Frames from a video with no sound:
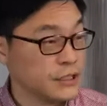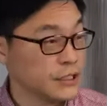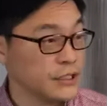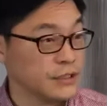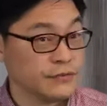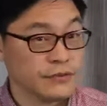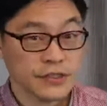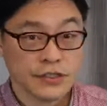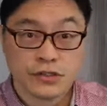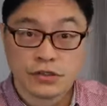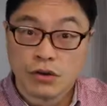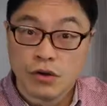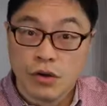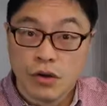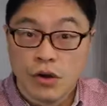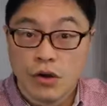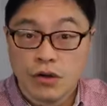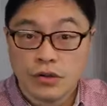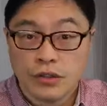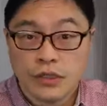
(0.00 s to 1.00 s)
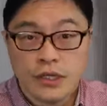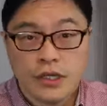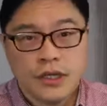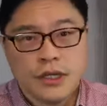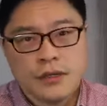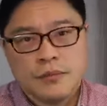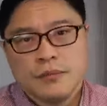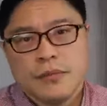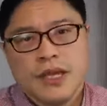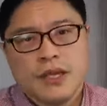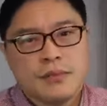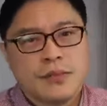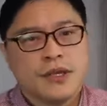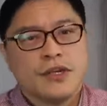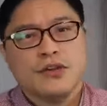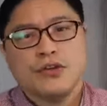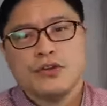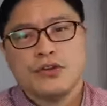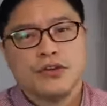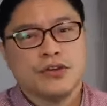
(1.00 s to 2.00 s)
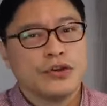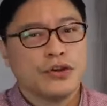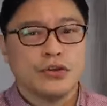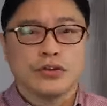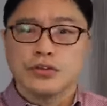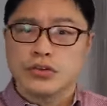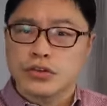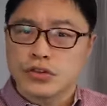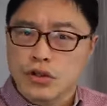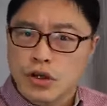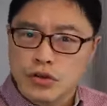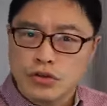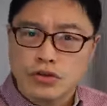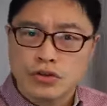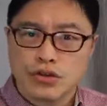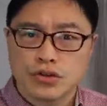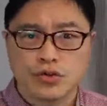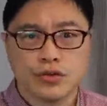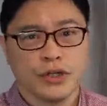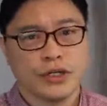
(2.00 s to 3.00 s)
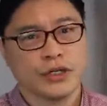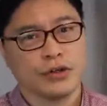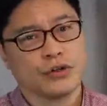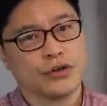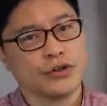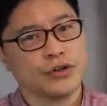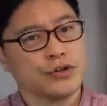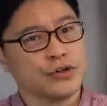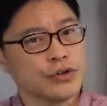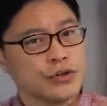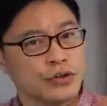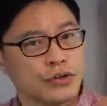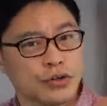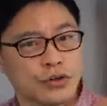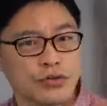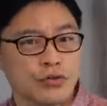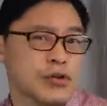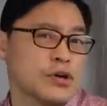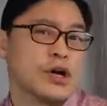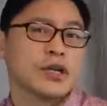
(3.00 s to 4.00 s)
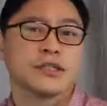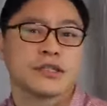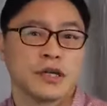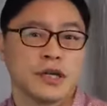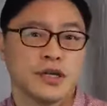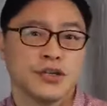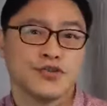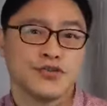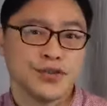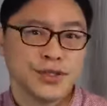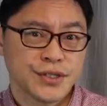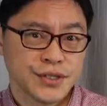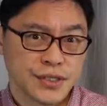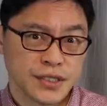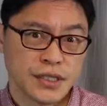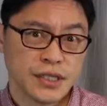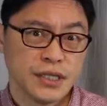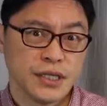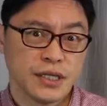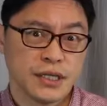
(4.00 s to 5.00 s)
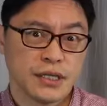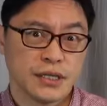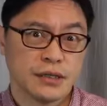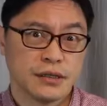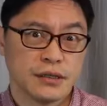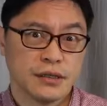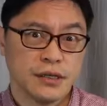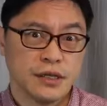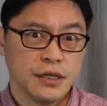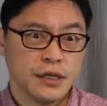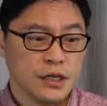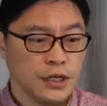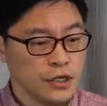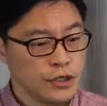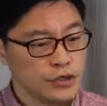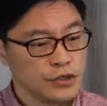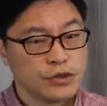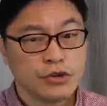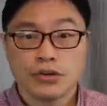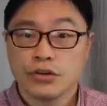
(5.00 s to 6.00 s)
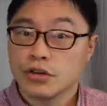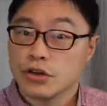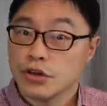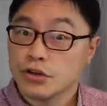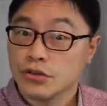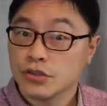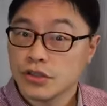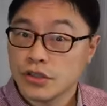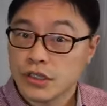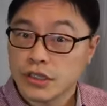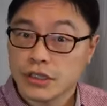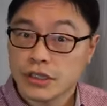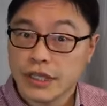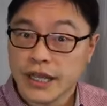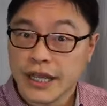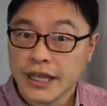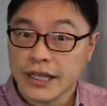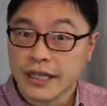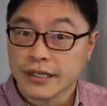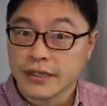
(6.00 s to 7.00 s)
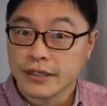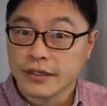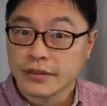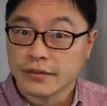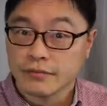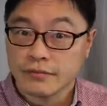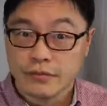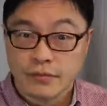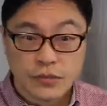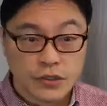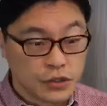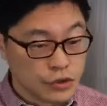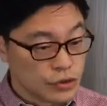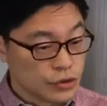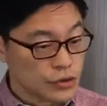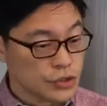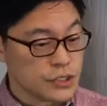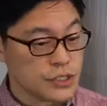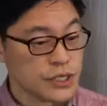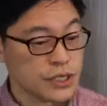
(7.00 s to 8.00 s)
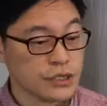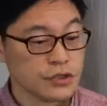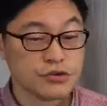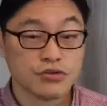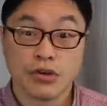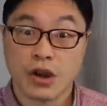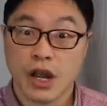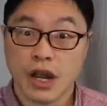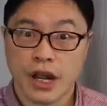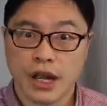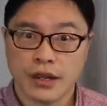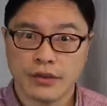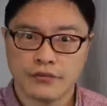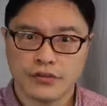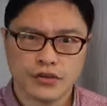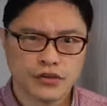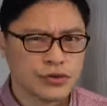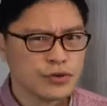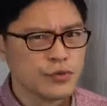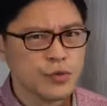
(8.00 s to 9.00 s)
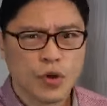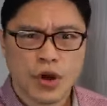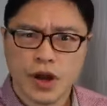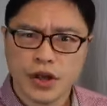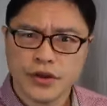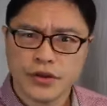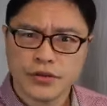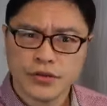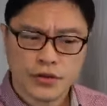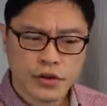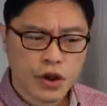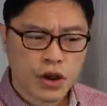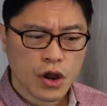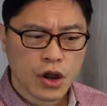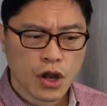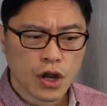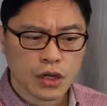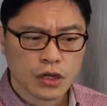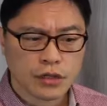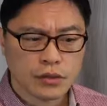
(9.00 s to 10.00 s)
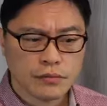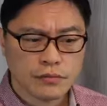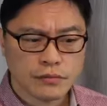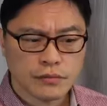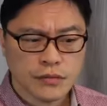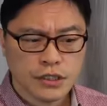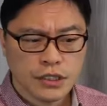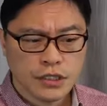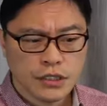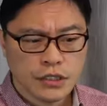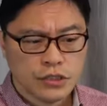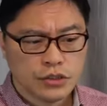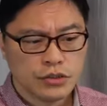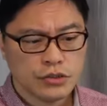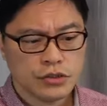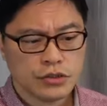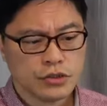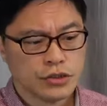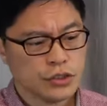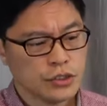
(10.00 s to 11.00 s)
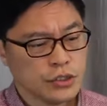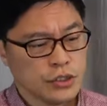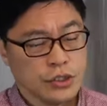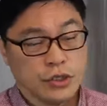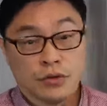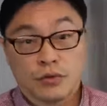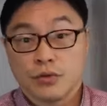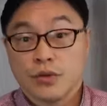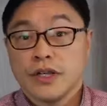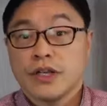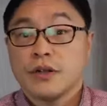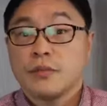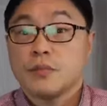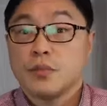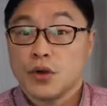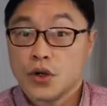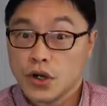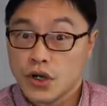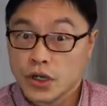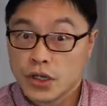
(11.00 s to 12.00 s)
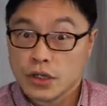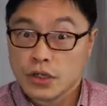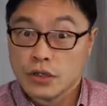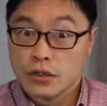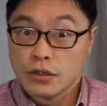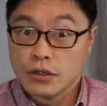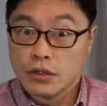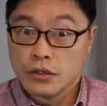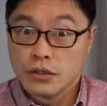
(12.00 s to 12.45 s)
If it's cold, maybe you can go snowshoeing or you can go cross-country skiing. You could go to the lake. You could take a drive. You could walk your dog. You could read a book.